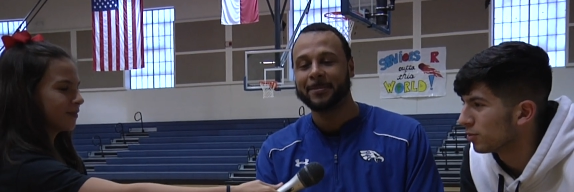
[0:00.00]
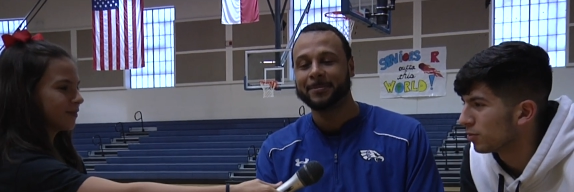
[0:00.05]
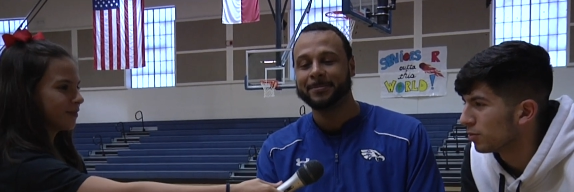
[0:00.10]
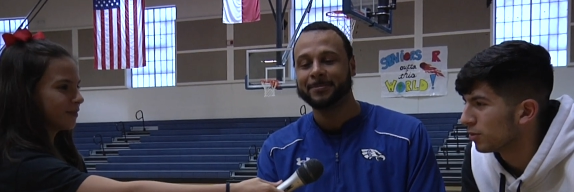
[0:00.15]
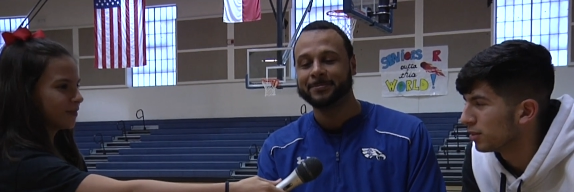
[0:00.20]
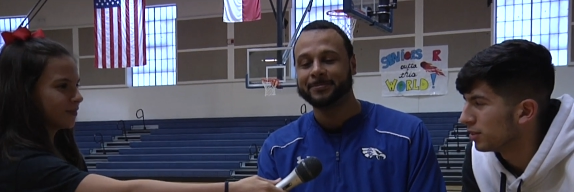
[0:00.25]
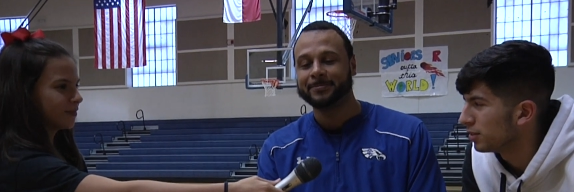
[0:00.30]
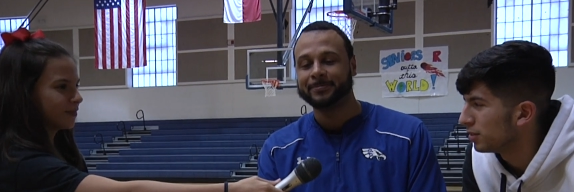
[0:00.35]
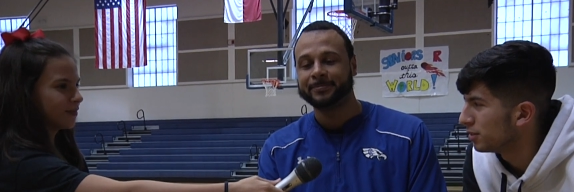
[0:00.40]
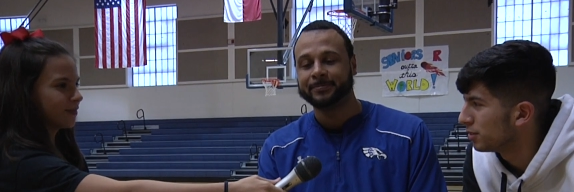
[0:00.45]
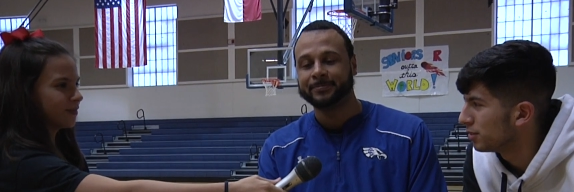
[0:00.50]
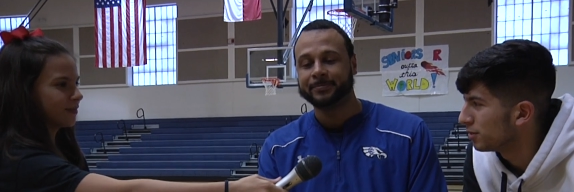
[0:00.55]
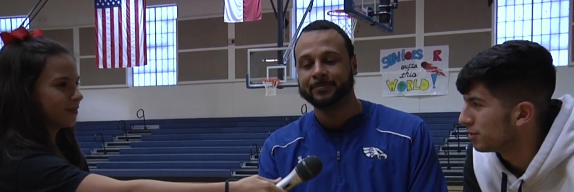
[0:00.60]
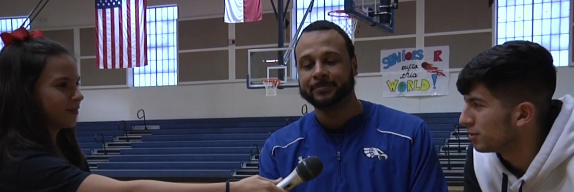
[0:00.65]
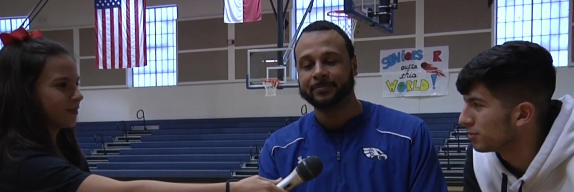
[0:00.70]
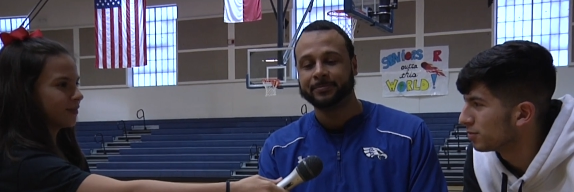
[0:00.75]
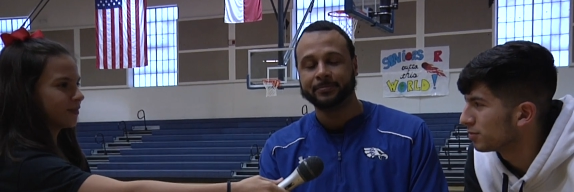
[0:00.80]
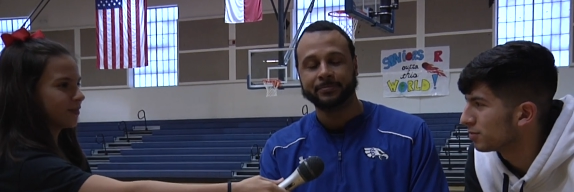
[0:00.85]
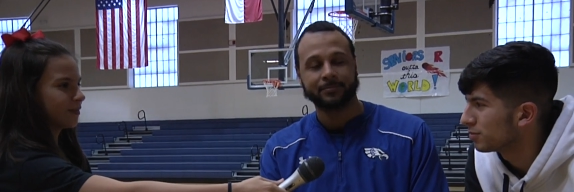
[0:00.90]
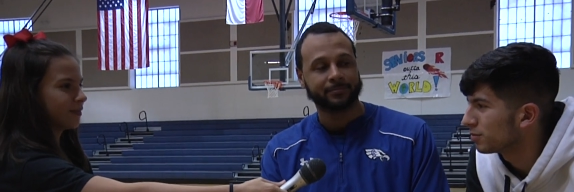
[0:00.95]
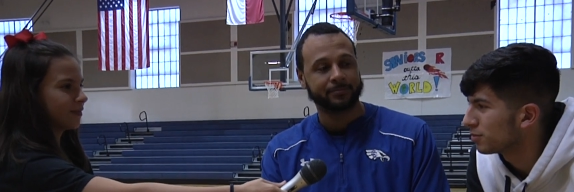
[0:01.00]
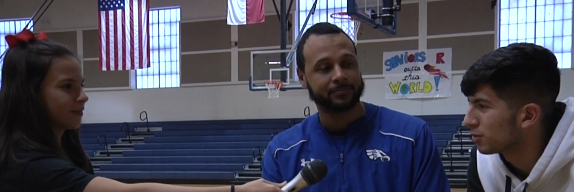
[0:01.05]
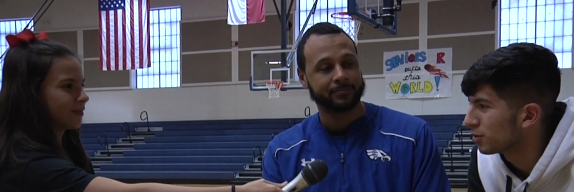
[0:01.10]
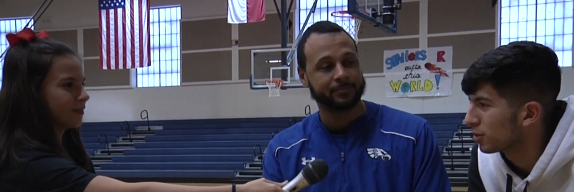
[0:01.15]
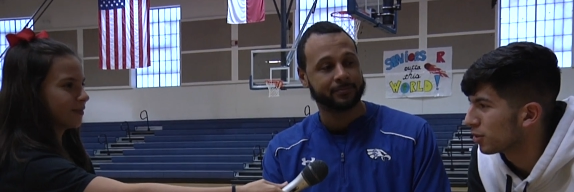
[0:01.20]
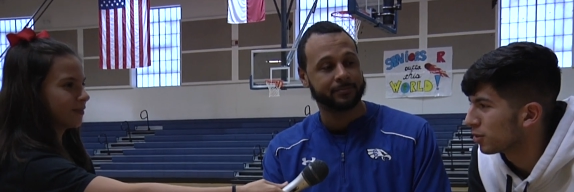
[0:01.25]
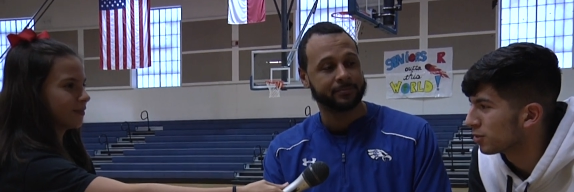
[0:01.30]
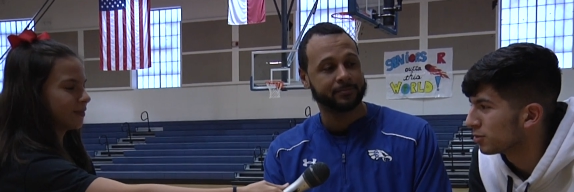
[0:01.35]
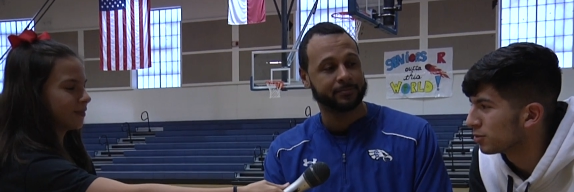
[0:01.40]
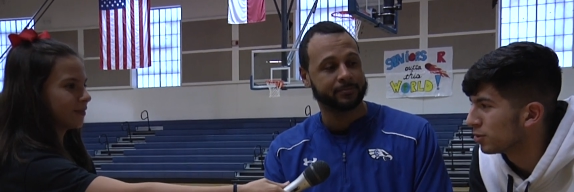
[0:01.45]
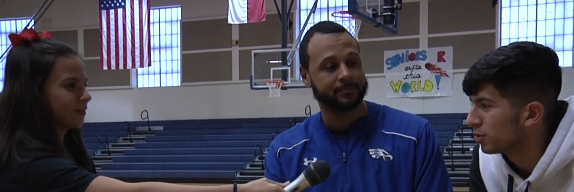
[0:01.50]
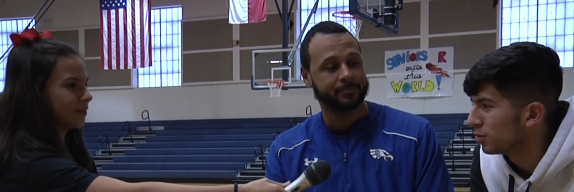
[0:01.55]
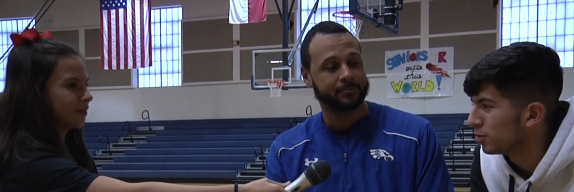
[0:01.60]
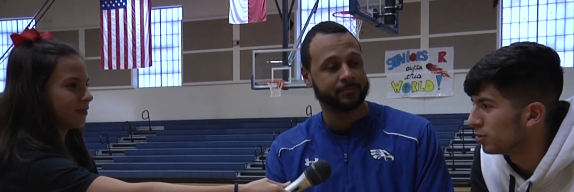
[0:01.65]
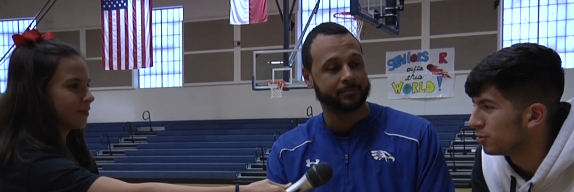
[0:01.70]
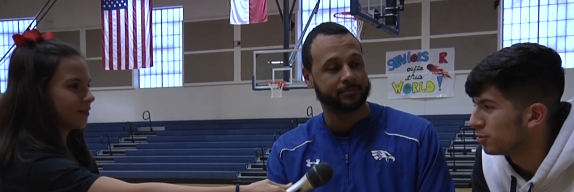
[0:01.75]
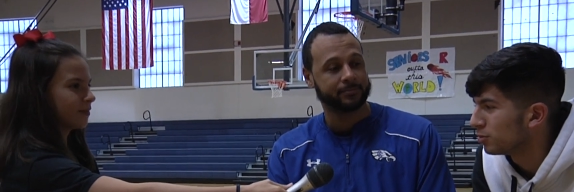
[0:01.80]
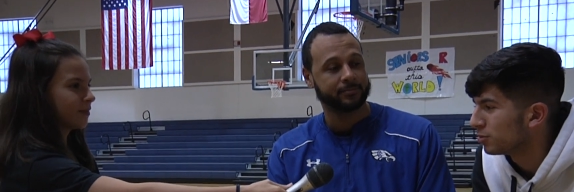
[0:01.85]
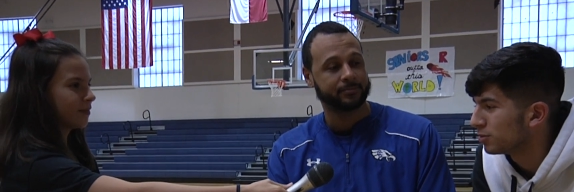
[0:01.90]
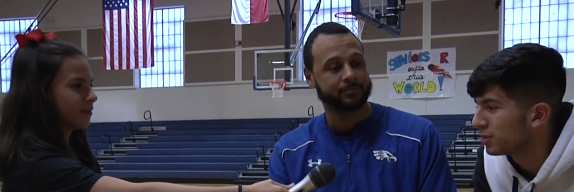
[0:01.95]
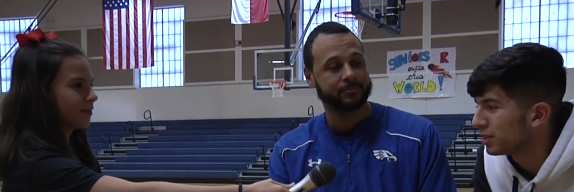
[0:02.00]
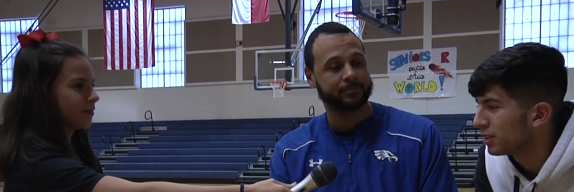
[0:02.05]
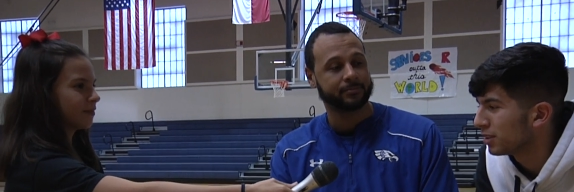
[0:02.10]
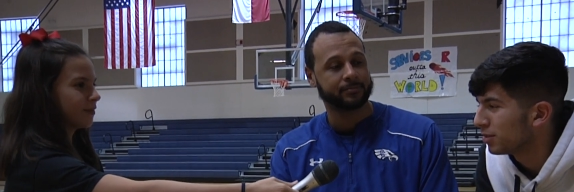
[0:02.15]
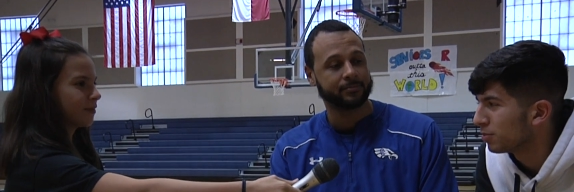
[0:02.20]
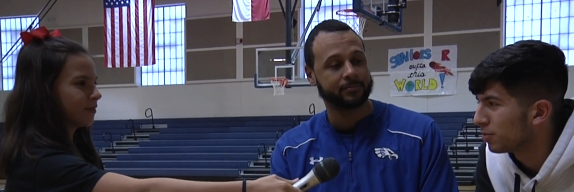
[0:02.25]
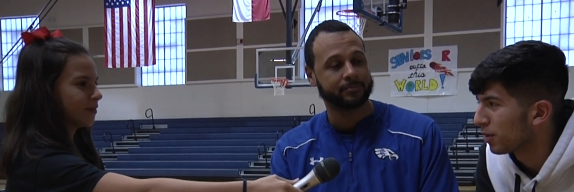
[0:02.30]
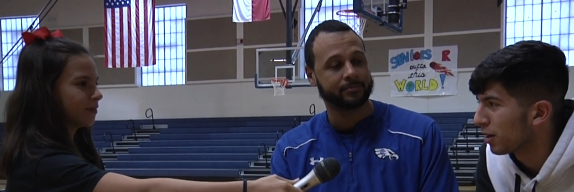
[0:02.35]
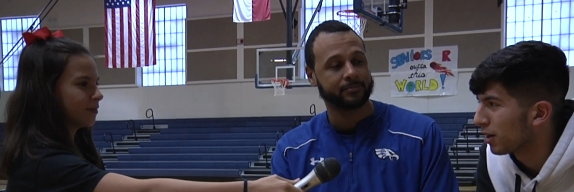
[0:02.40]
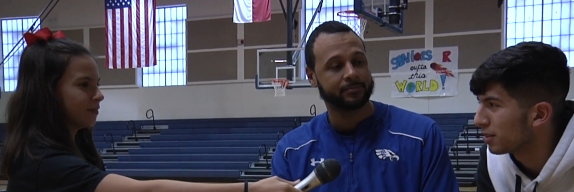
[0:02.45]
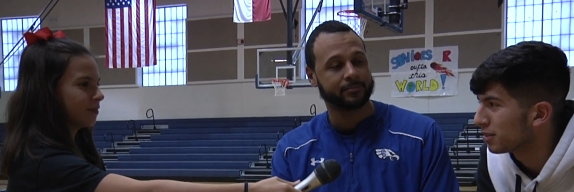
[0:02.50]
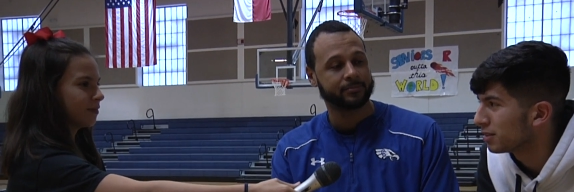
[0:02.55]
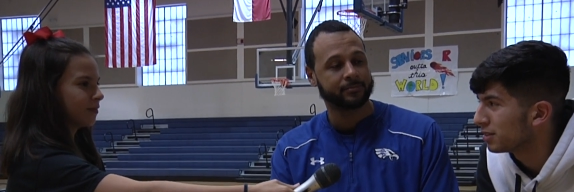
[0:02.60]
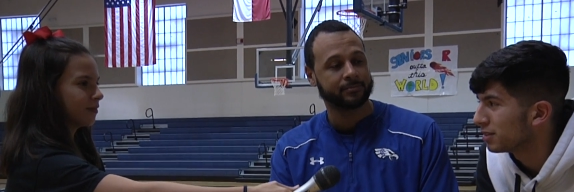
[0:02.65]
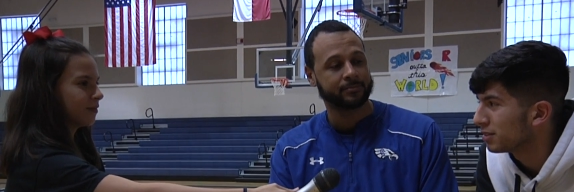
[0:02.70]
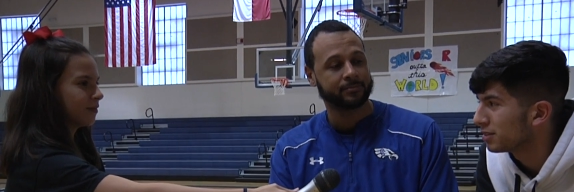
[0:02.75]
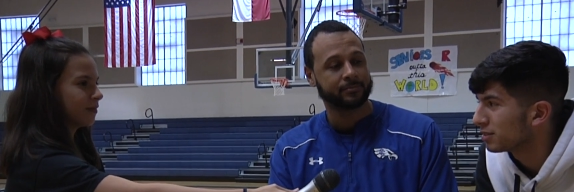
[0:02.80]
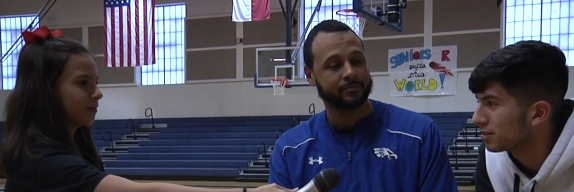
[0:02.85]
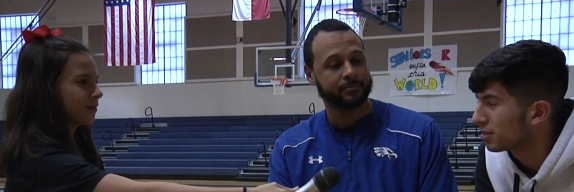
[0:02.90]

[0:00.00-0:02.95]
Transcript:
Speaker 1: We do team bonding